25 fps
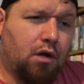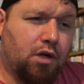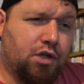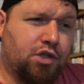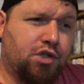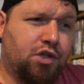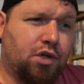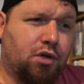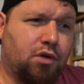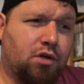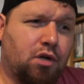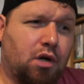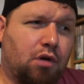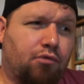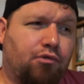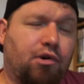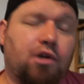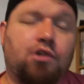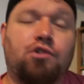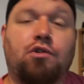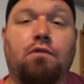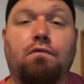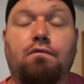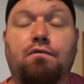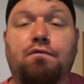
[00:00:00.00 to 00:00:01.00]
took a
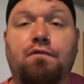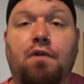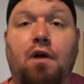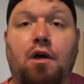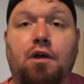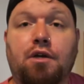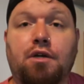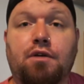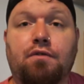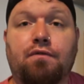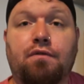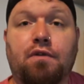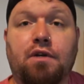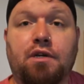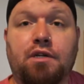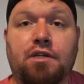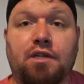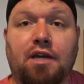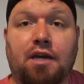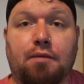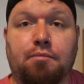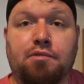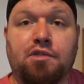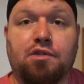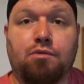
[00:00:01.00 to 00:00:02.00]
Retron 5
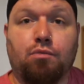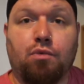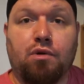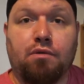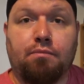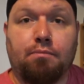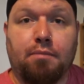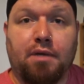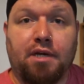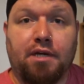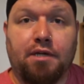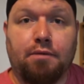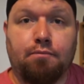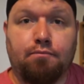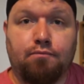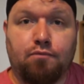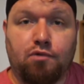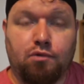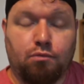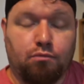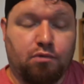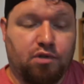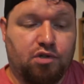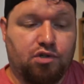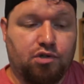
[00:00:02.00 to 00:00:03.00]
adapter with me,
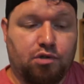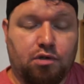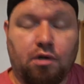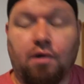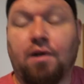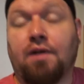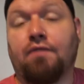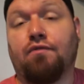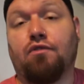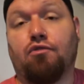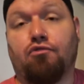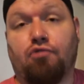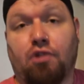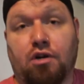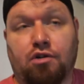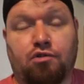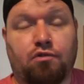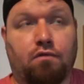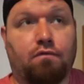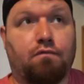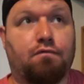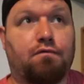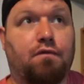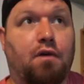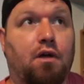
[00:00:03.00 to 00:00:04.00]
which I don't have the
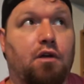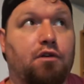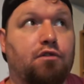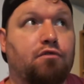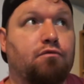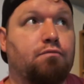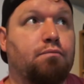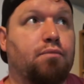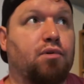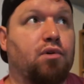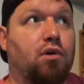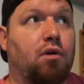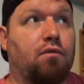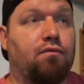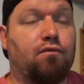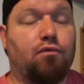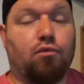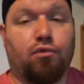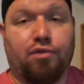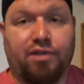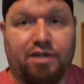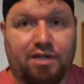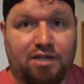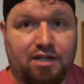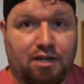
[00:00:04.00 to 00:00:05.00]
Retron 5, but I
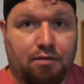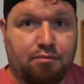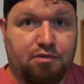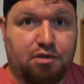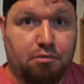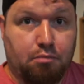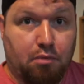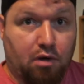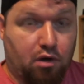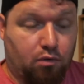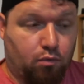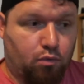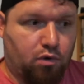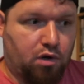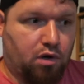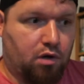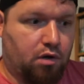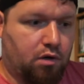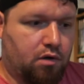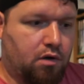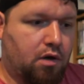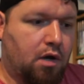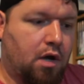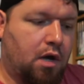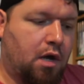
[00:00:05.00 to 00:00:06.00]
thought the adapter might
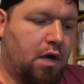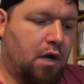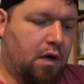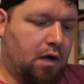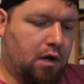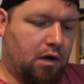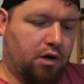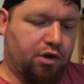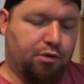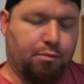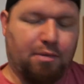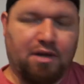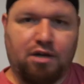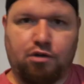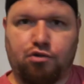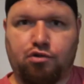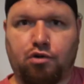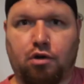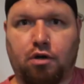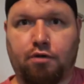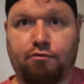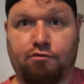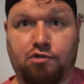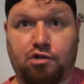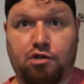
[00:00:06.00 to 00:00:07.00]
work on a Mega
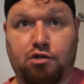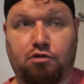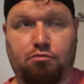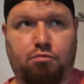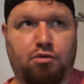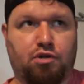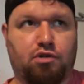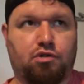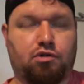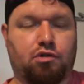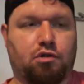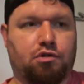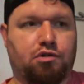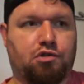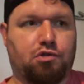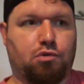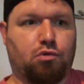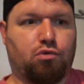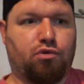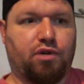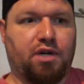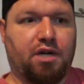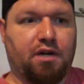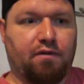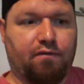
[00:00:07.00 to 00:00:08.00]
Drive too because I
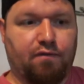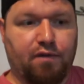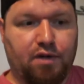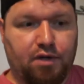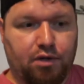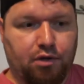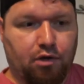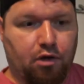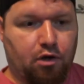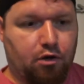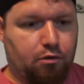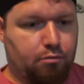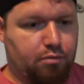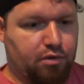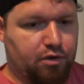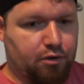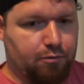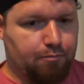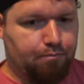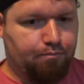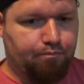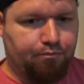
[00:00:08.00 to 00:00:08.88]
saw it in a video, but